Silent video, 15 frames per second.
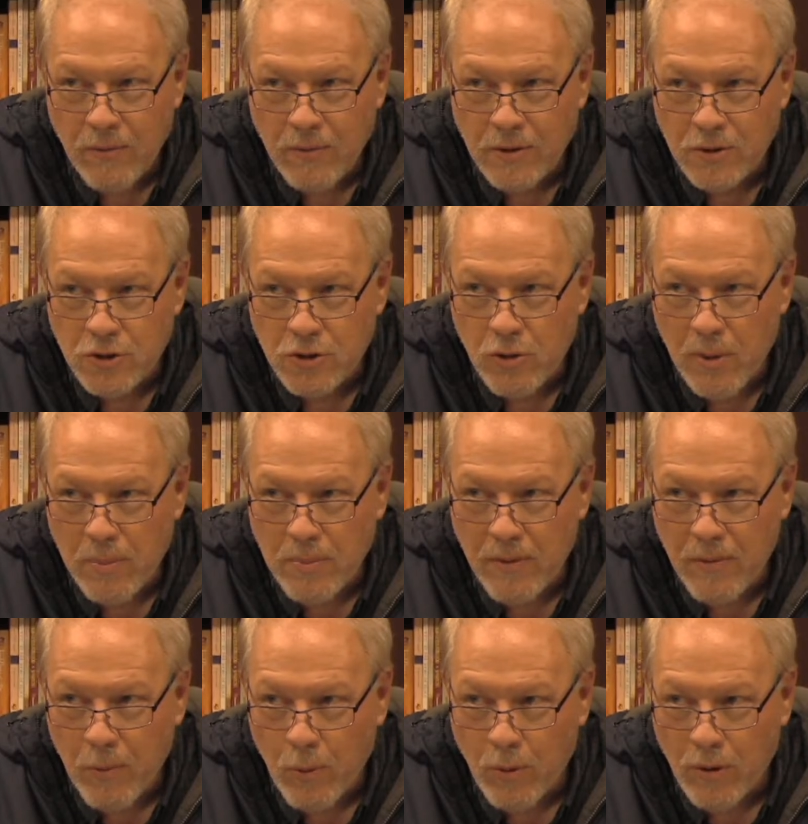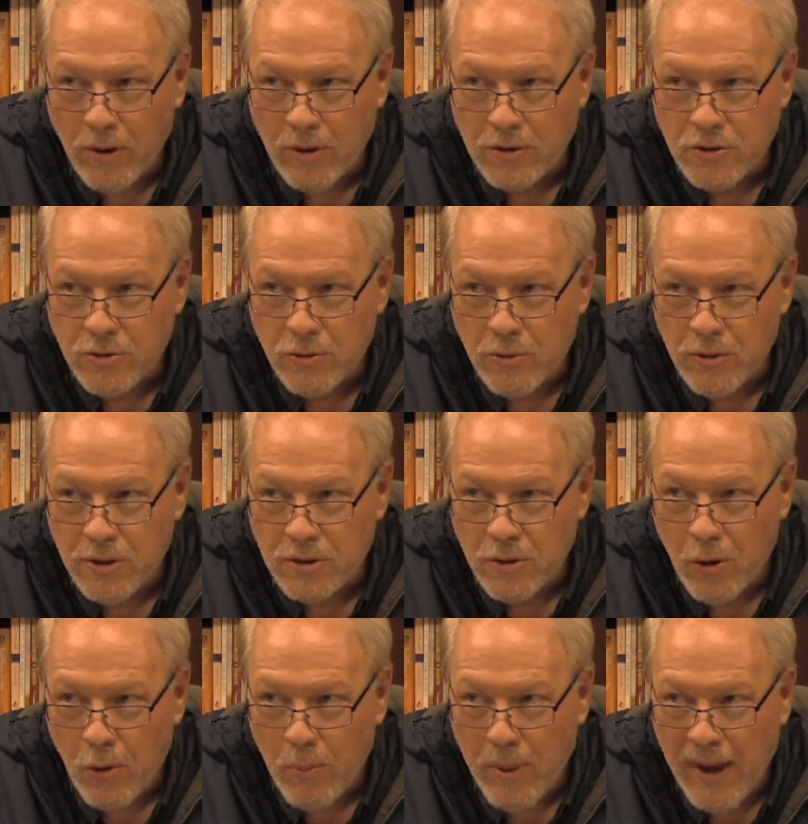descriptive words through this
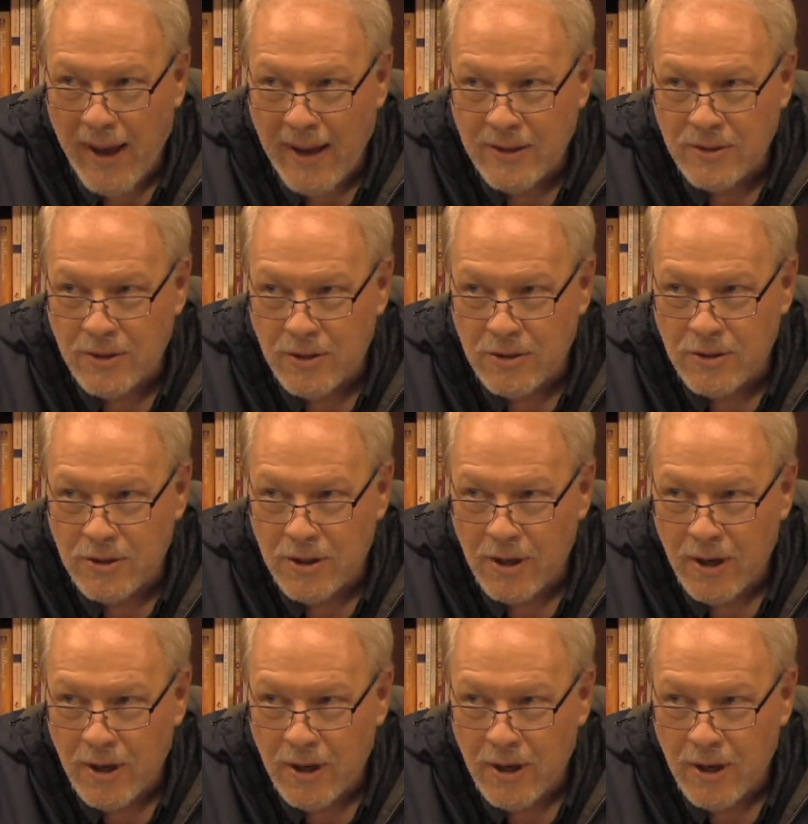whole passage,